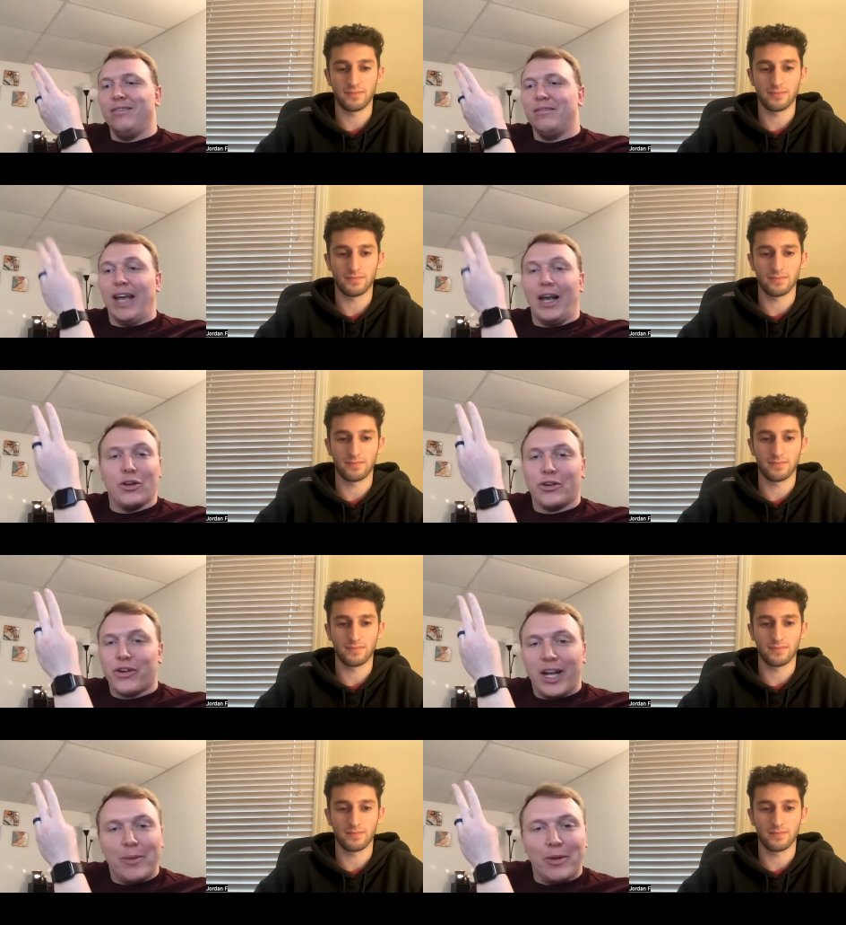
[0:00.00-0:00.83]

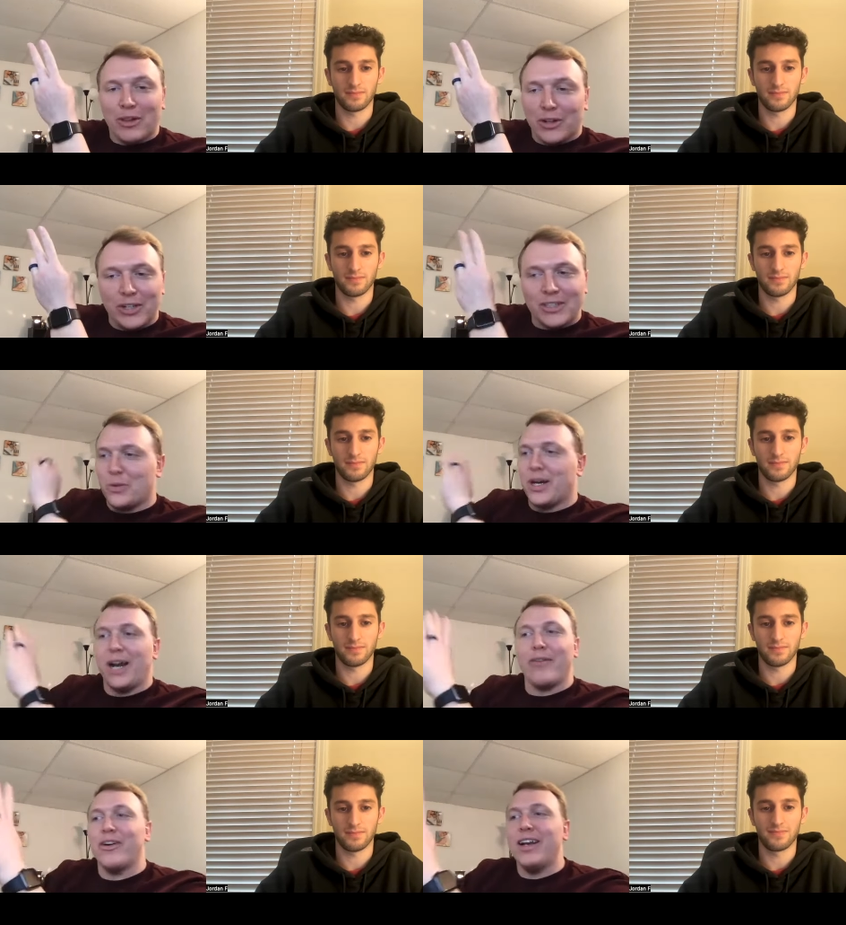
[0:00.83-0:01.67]
Speaker 1: Telegram alerts,
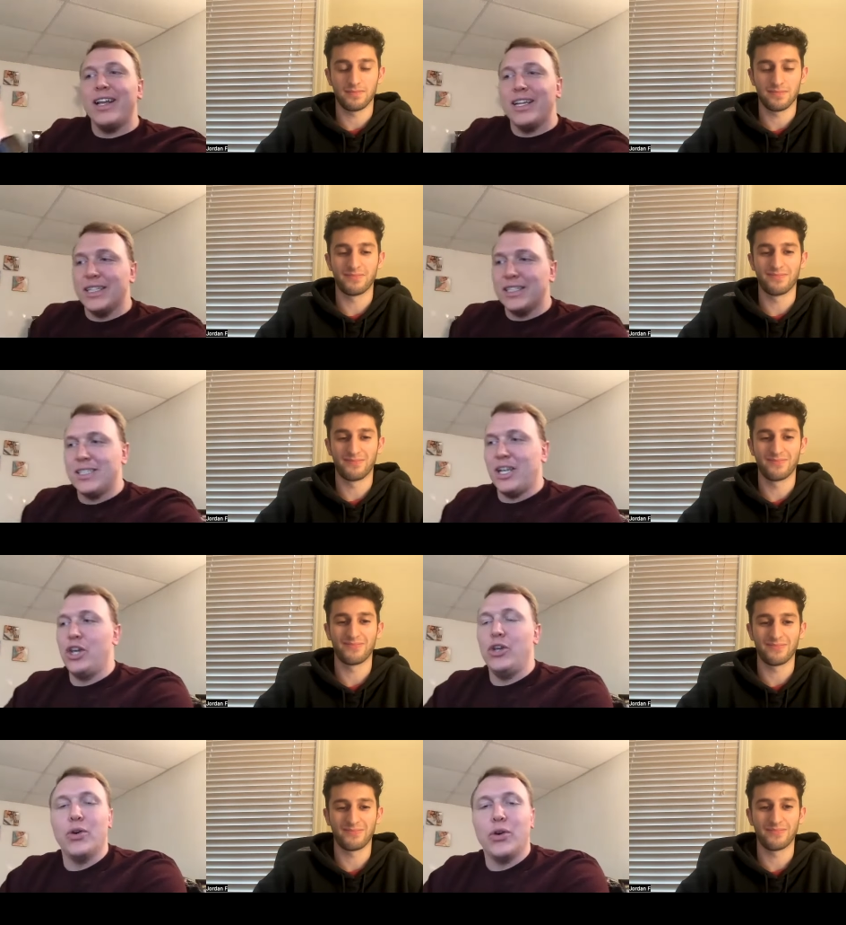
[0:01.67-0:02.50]
whatever it is.
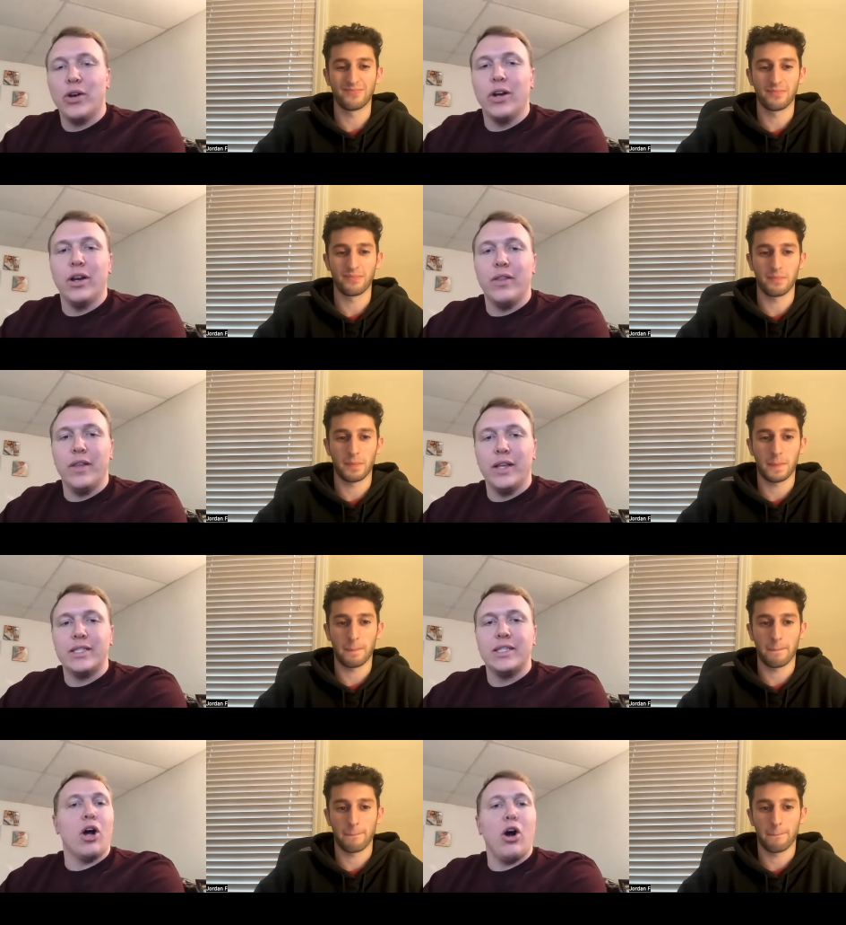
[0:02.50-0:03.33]
You're this
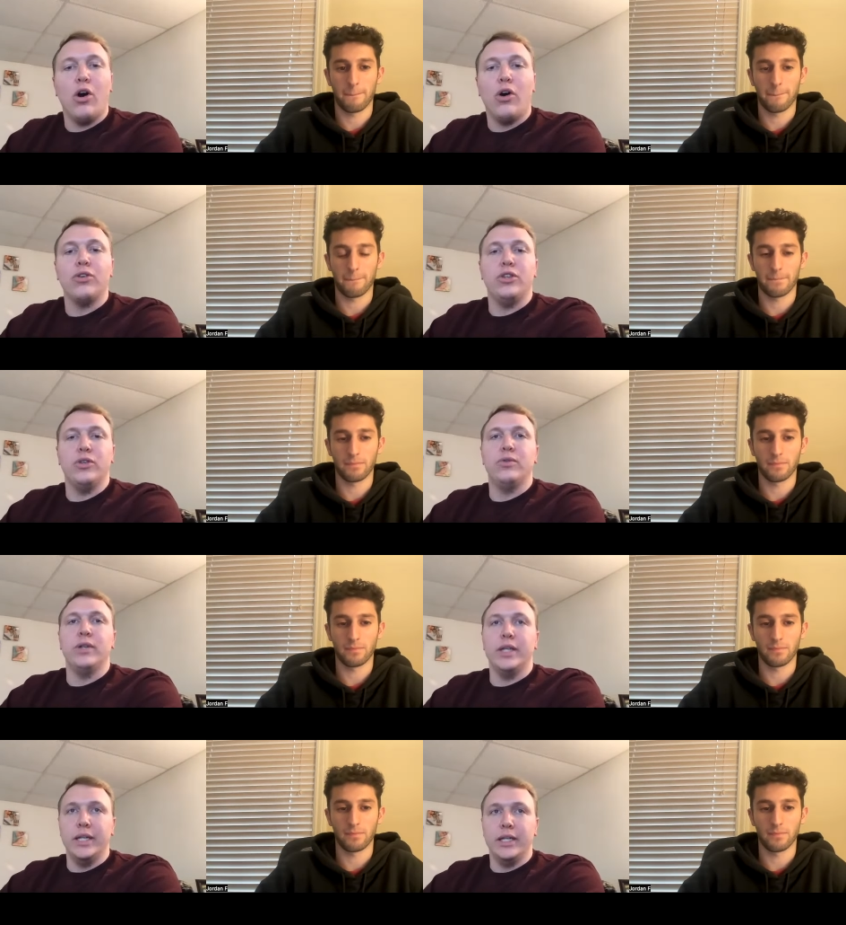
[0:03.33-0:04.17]
is all you
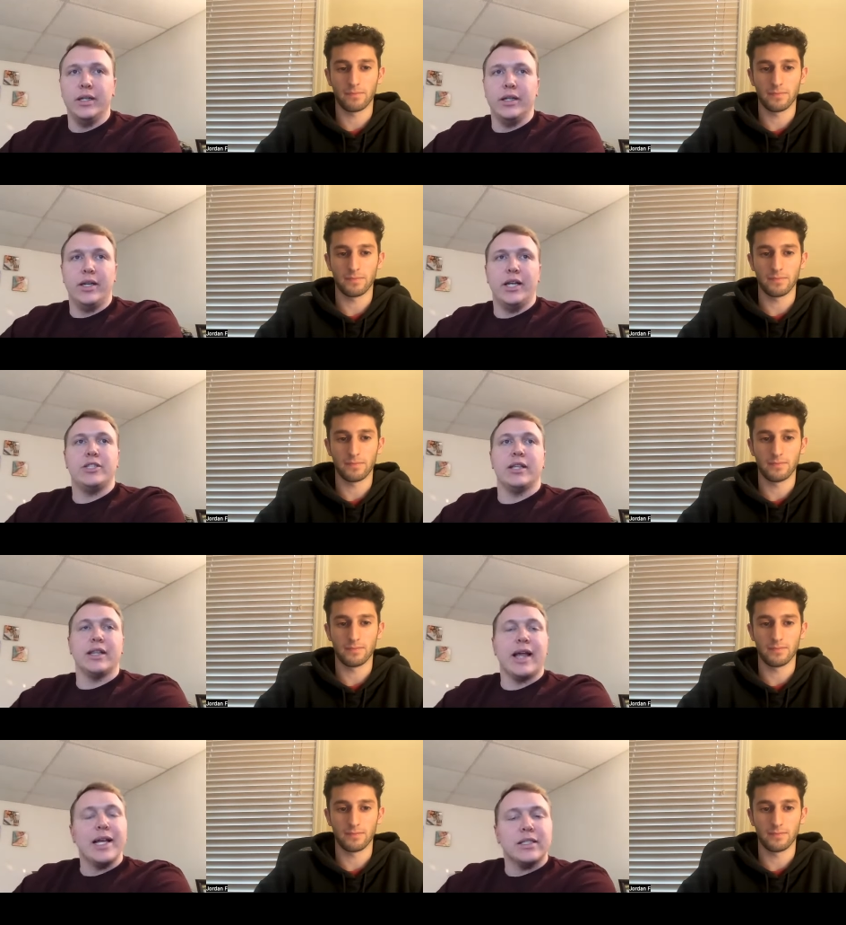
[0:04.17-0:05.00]
need. It's the
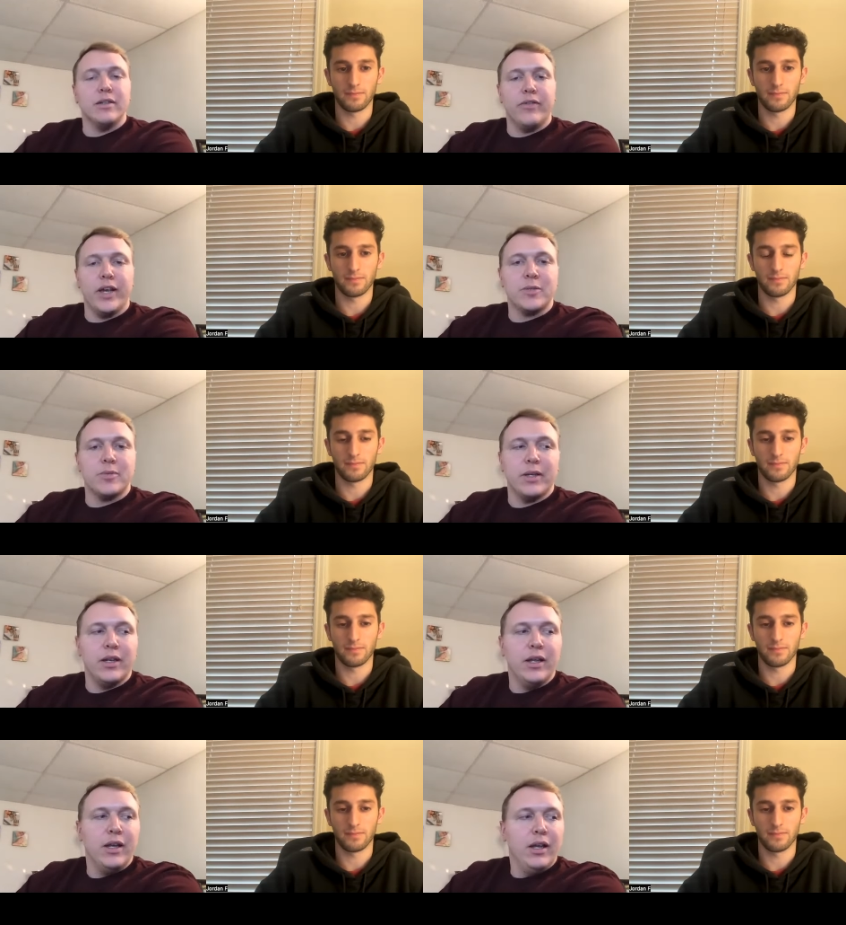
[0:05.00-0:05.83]
last investment
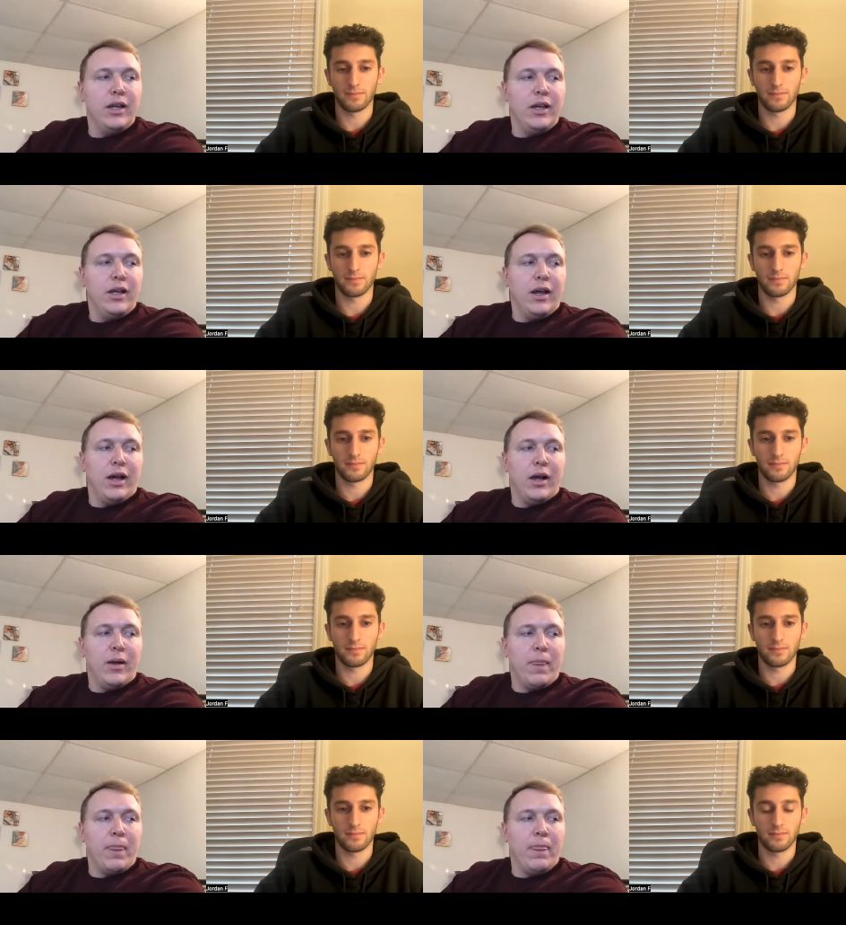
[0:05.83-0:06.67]

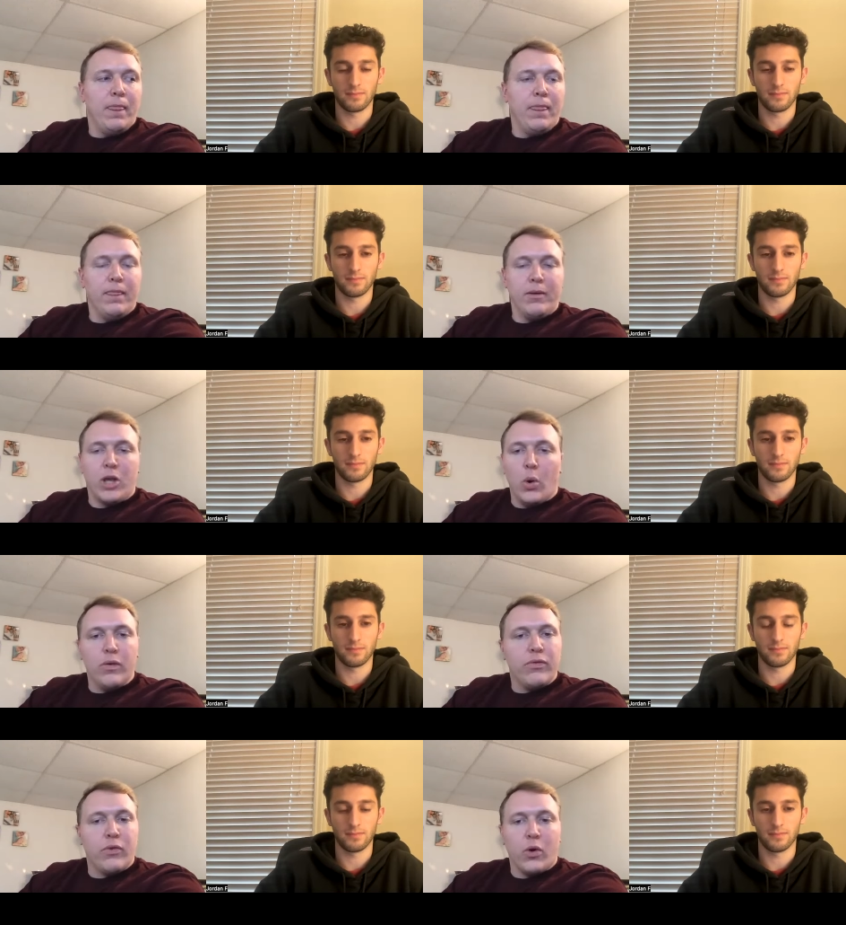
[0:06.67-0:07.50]
um, going
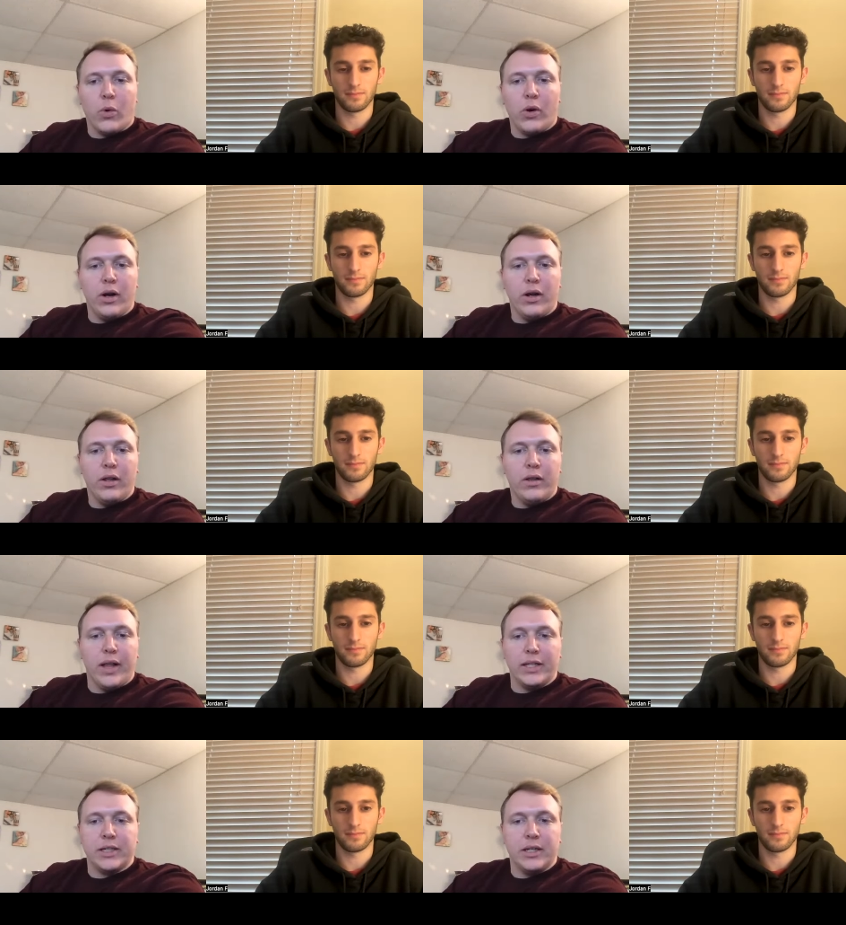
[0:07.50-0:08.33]
forward
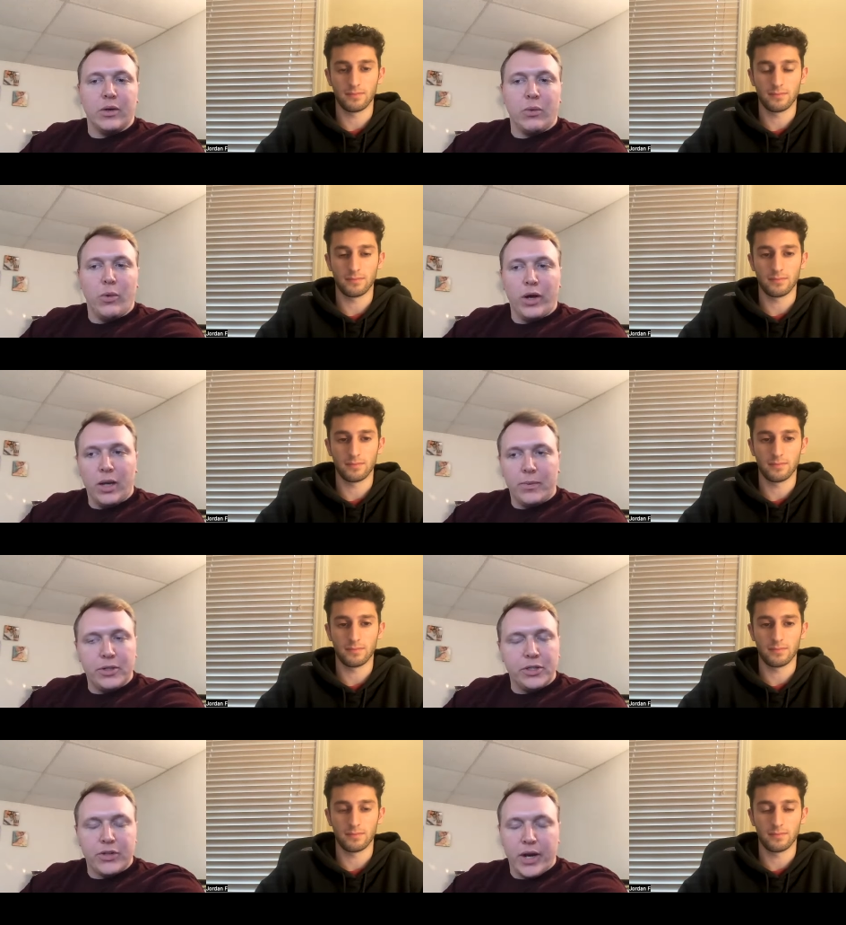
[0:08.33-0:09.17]
that's going to one up your
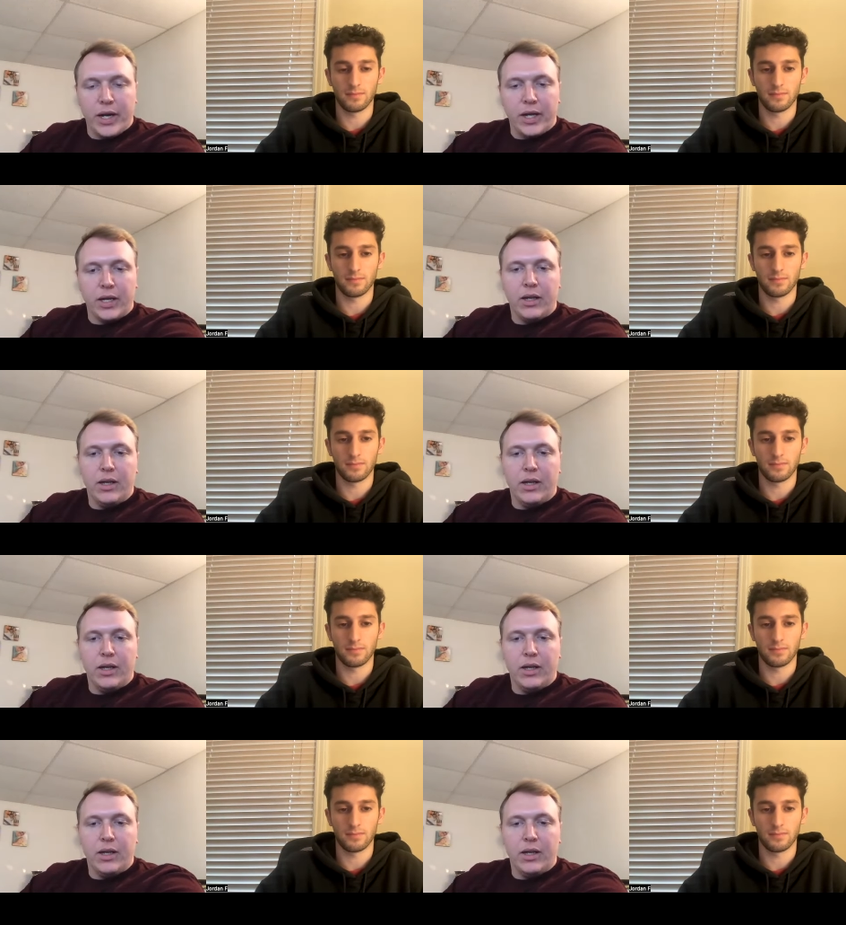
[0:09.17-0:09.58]
trading